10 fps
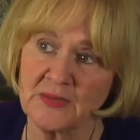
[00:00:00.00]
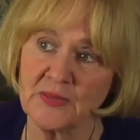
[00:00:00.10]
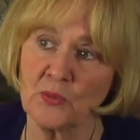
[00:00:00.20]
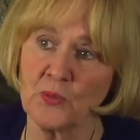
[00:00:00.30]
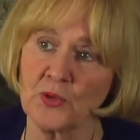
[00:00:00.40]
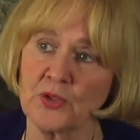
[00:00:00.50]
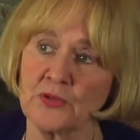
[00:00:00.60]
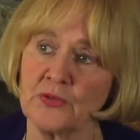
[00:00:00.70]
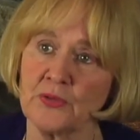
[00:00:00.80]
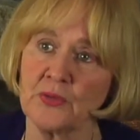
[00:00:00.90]
the work
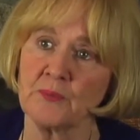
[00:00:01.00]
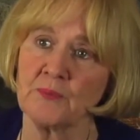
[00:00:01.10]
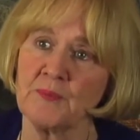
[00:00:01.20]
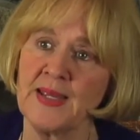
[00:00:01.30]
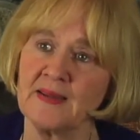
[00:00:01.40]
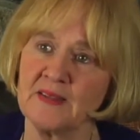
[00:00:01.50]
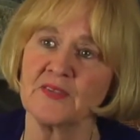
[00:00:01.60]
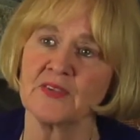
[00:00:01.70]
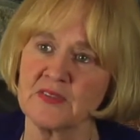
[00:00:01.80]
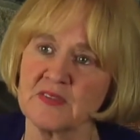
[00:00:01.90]
to make a
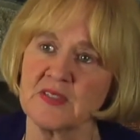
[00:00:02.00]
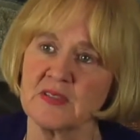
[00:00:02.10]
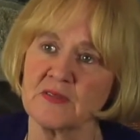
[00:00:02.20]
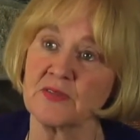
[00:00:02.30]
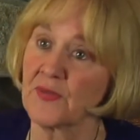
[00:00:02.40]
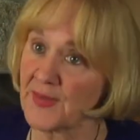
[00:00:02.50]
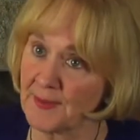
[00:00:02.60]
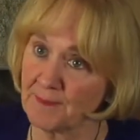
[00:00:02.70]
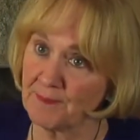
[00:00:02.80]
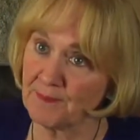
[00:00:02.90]
difference for them.